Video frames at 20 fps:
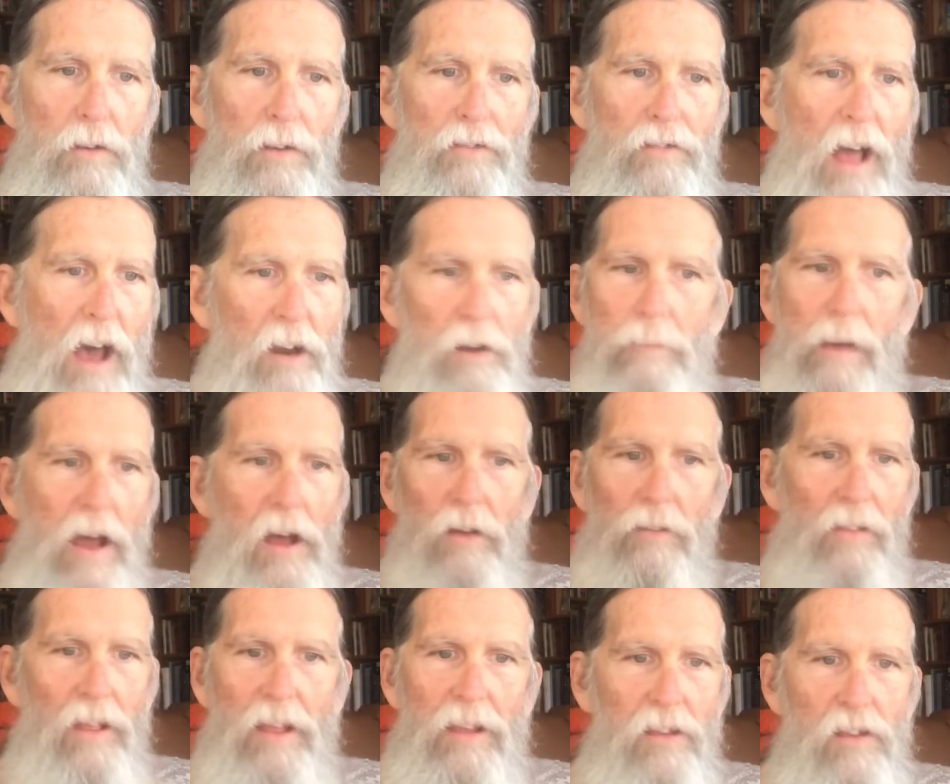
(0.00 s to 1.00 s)
It's not
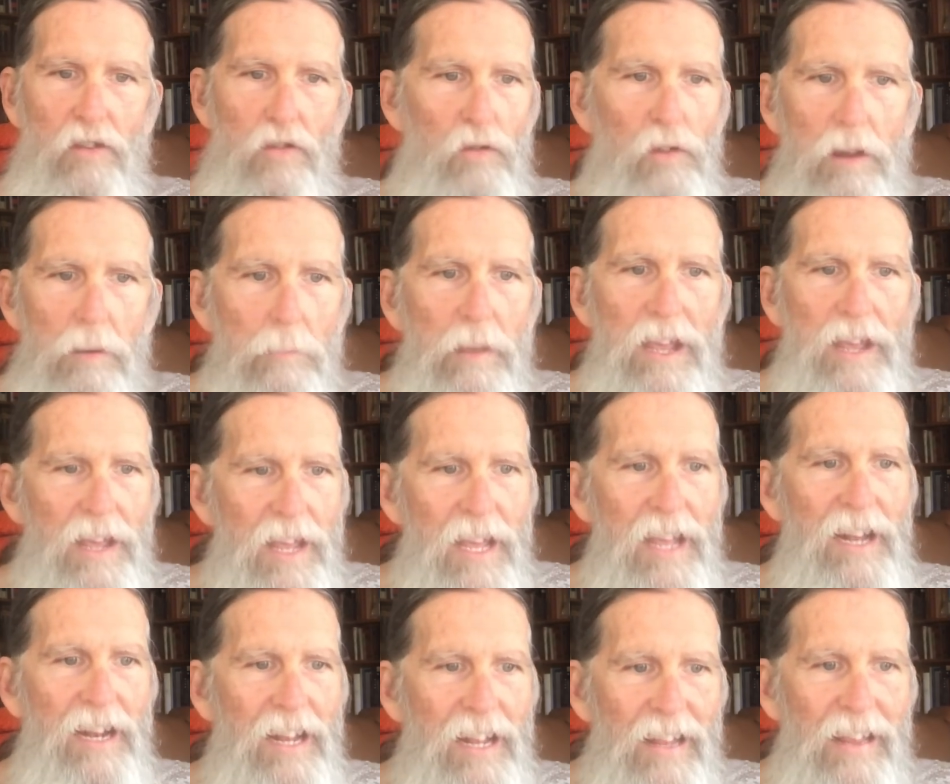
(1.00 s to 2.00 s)
about, you could be
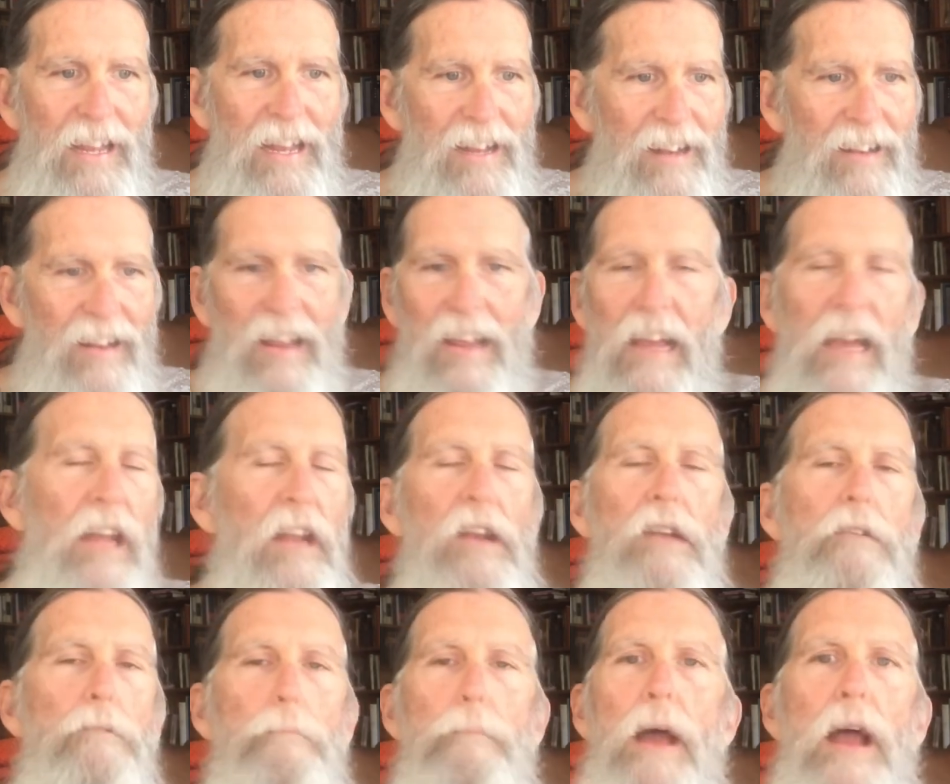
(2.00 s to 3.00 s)
eating the
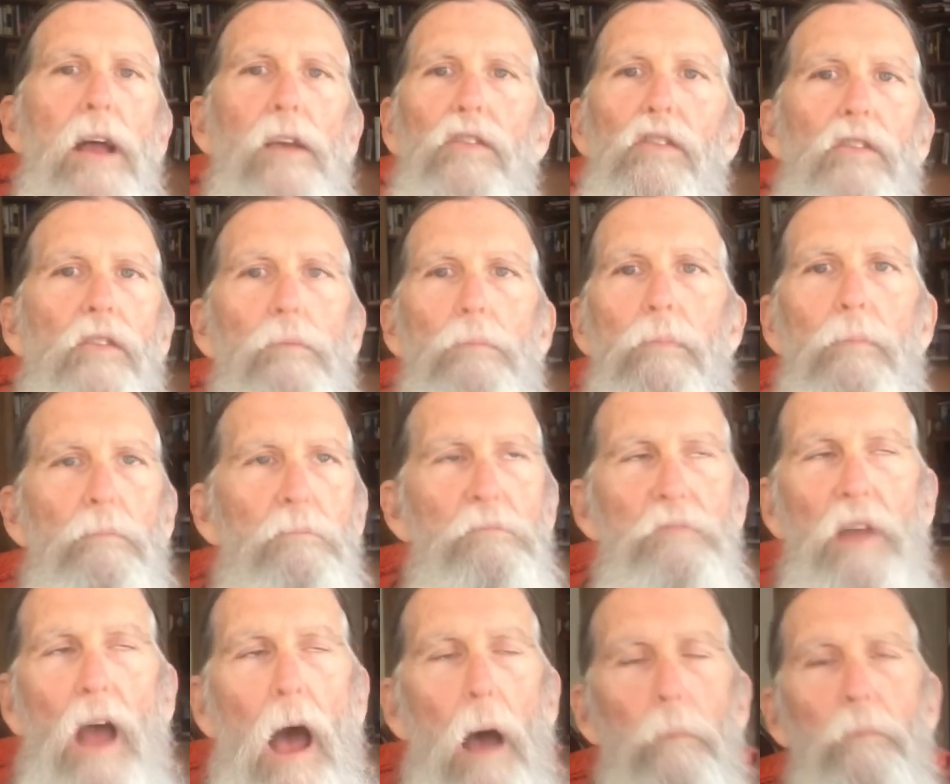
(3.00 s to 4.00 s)
10 best
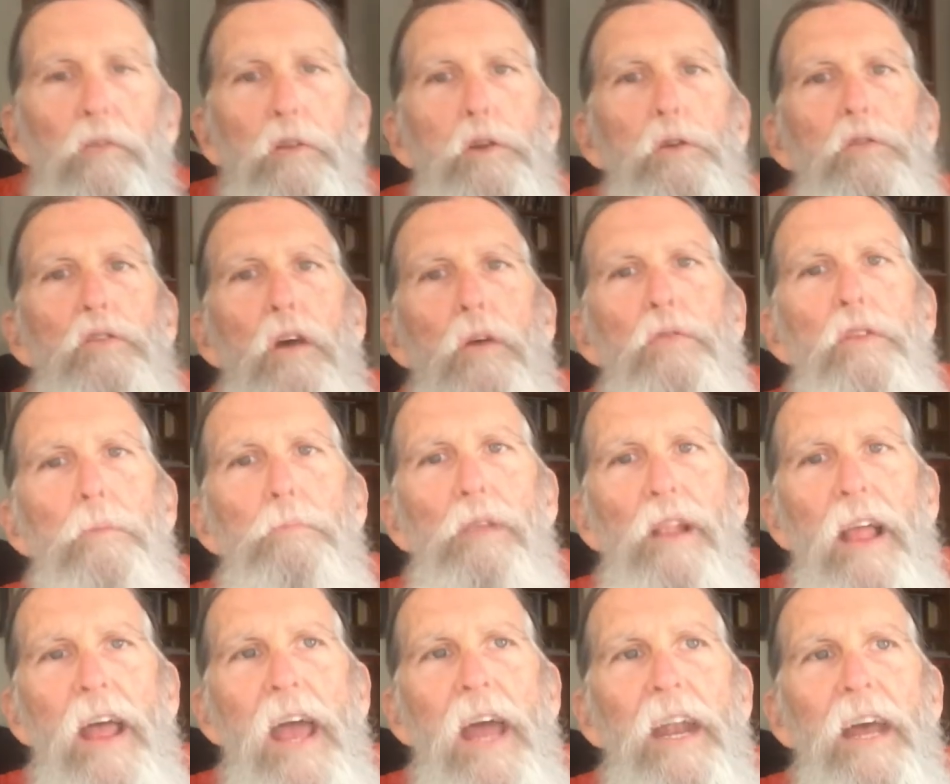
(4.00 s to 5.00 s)
top foods on the
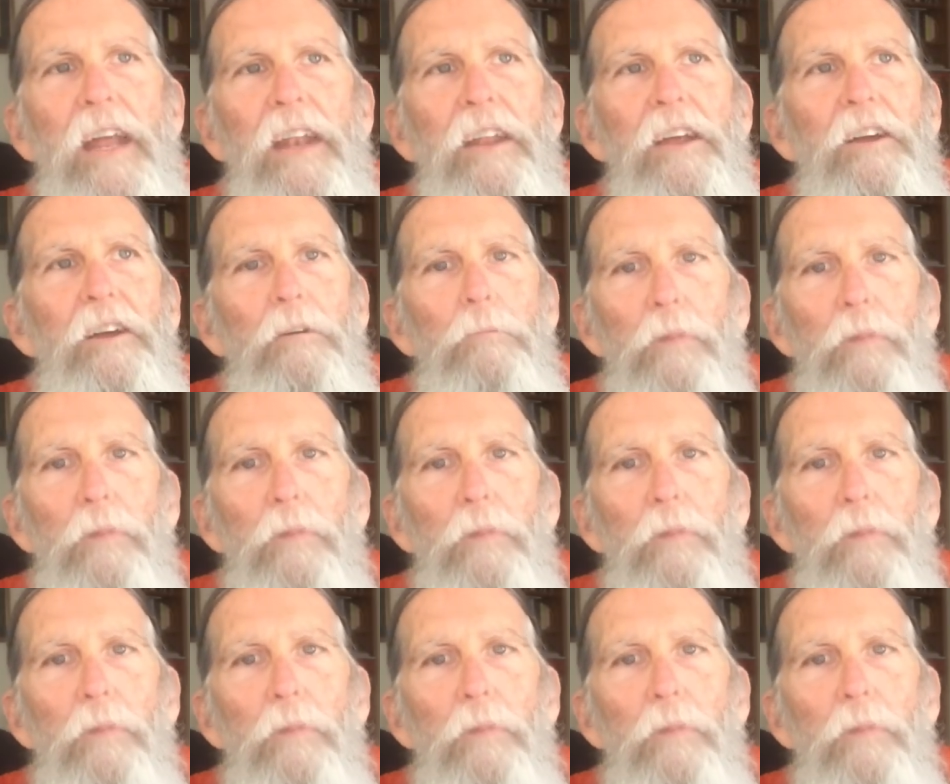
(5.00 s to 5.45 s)
planet,